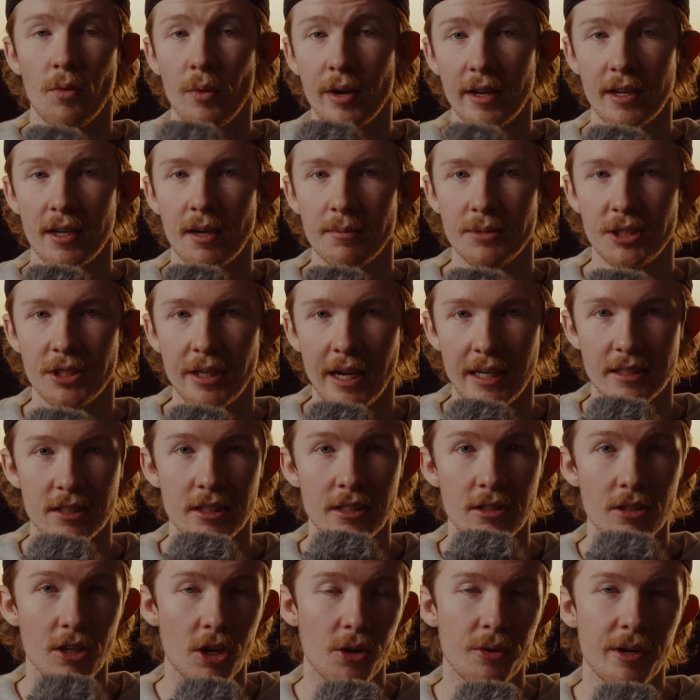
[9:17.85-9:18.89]
When it comes to
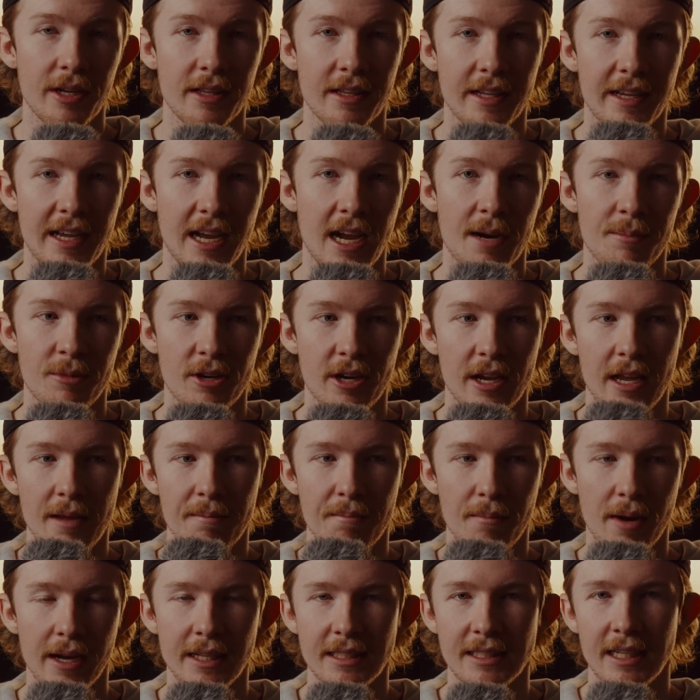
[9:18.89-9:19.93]
actually loading the camera, it
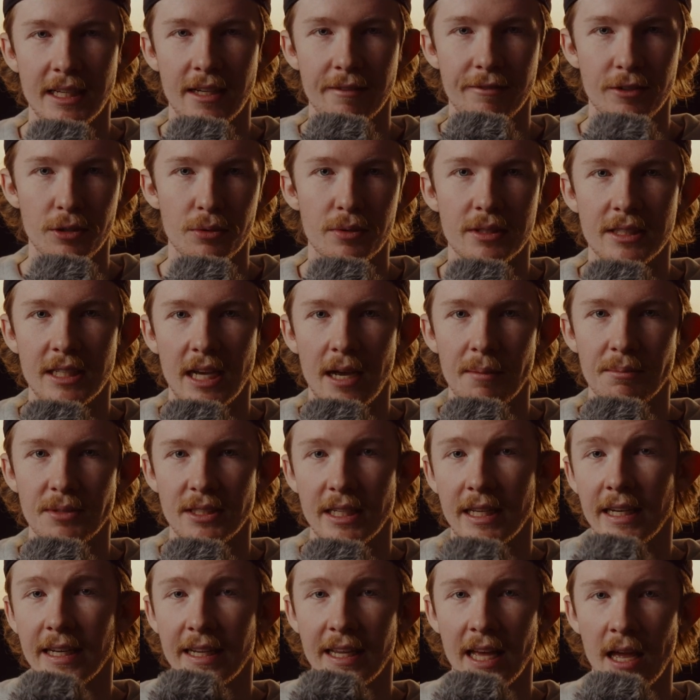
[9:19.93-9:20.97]
might take a few
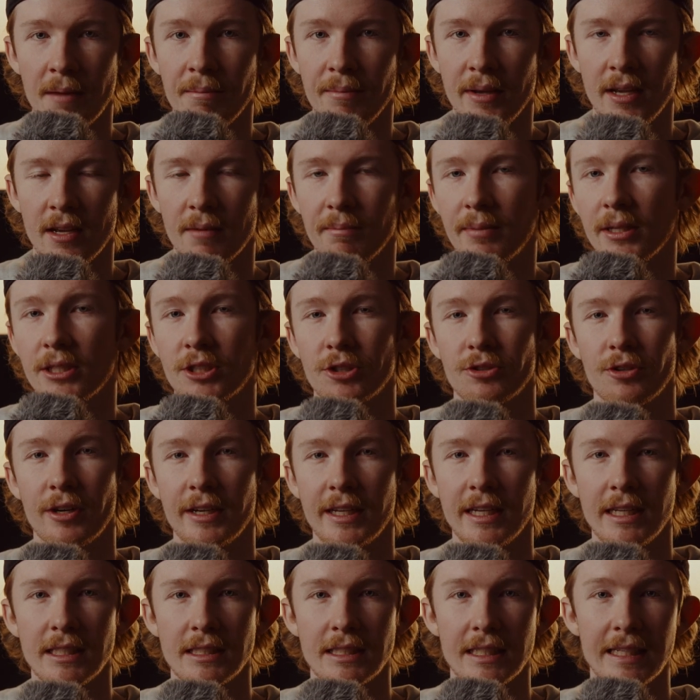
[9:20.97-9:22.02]
attempts, and it can be a bit
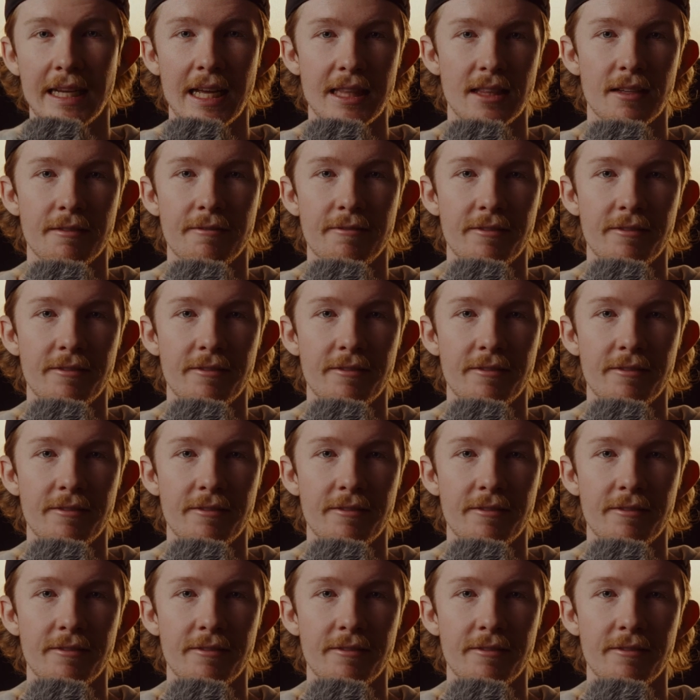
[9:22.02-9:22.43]
tricky to get the